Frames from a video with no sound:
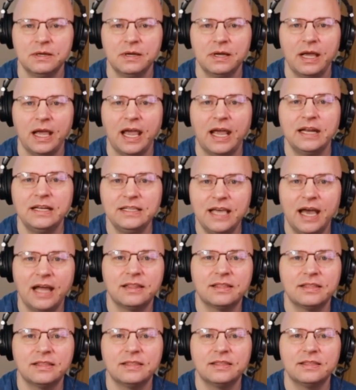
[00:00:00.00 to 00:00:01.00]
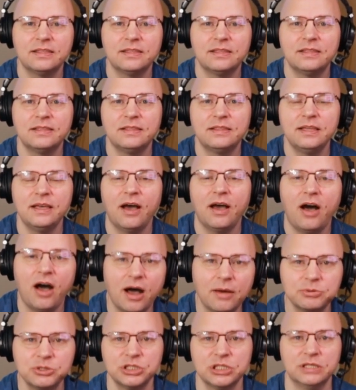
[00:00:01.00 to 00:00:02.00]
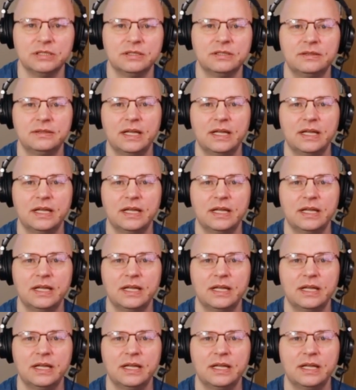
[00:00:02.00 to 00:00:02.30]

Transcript: And yet, the option